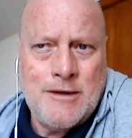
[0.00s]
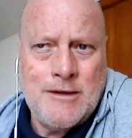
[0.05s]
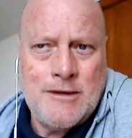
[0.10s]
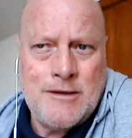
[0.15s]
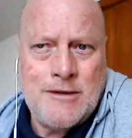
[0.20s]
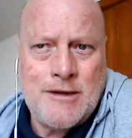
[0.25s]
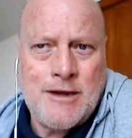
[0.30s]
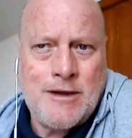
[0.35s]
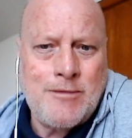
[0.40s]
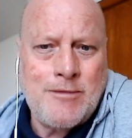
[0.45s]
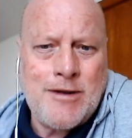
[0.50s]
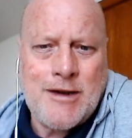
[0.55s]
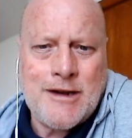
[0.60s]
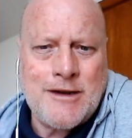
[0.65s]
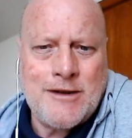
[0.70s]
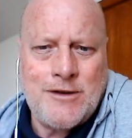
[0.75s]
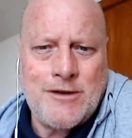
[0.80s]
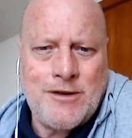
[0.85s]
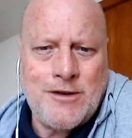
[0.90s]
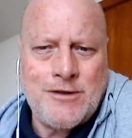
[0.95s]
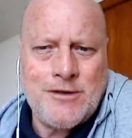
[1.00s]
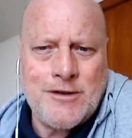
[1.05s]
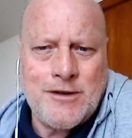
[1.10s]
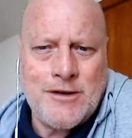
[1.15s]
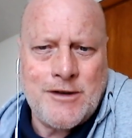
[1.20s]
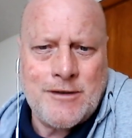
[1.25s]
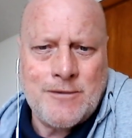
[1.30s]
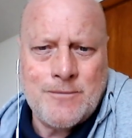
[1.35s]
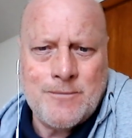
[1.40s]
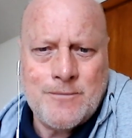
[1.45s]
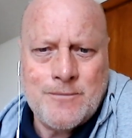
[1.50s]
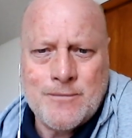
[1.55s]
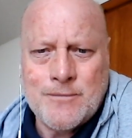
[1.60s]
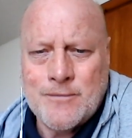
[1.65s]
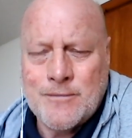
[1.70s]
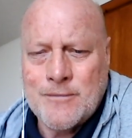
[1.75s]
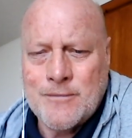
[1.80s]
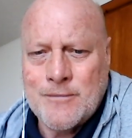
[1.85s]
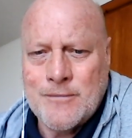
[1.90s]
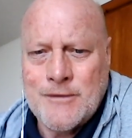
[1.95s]
no air conditioning.
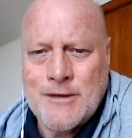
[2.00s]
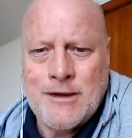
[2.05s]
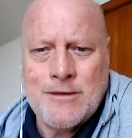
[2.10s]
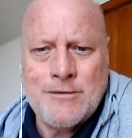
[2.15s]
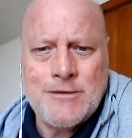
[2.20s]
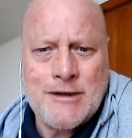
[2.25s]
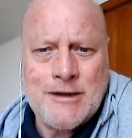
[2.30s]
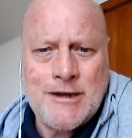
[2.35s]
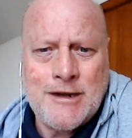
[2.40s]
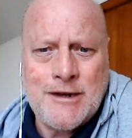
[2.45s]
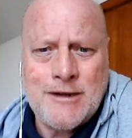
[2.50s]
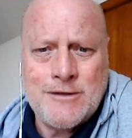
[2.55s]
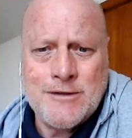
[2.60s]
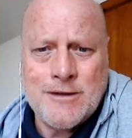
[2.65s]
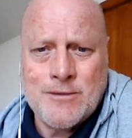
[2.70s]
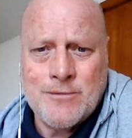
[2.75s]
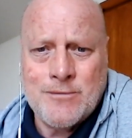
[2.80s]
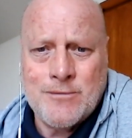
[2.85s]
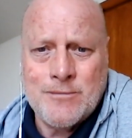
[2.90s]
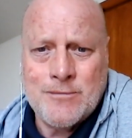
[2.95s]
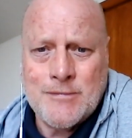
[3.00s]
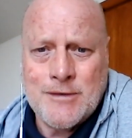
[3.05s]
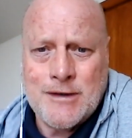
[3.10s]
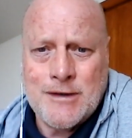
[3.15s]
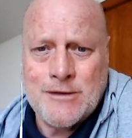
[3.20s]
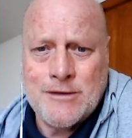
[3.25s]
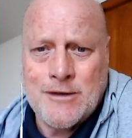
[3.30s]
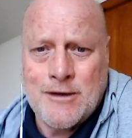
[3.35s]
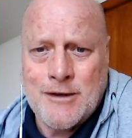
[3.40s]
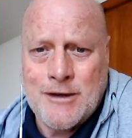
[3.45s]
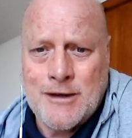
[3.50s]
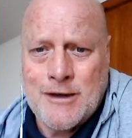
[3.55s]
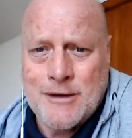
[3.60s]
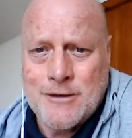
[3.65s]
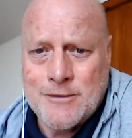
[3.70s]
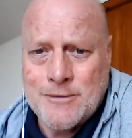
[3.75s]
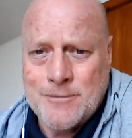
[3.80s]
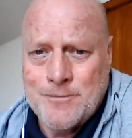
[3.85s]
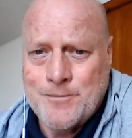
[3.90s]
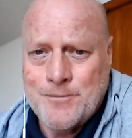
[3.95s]
You don't need heating in Thailand
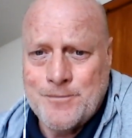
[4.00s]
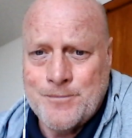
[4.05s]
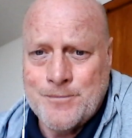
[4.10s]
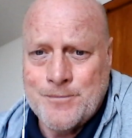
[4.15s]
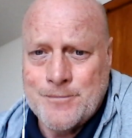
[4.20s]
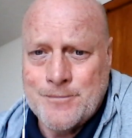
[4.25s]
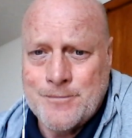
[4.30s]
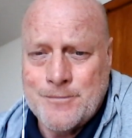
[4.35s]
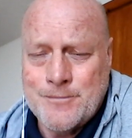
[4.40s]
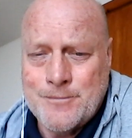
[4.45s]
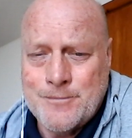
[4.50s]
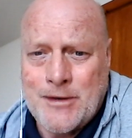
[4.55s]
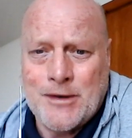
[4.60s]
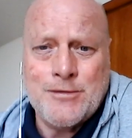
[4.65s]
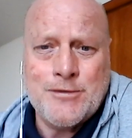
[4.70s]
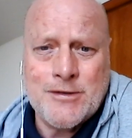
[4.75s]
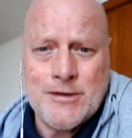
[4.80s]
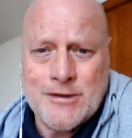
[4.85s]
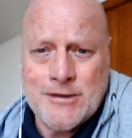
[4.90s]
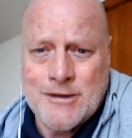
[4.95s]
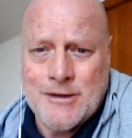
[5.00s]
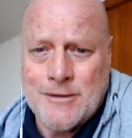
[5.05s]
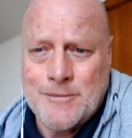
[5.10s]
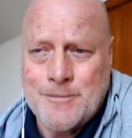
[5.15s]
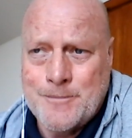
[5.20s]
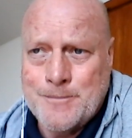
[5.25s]
most of the time.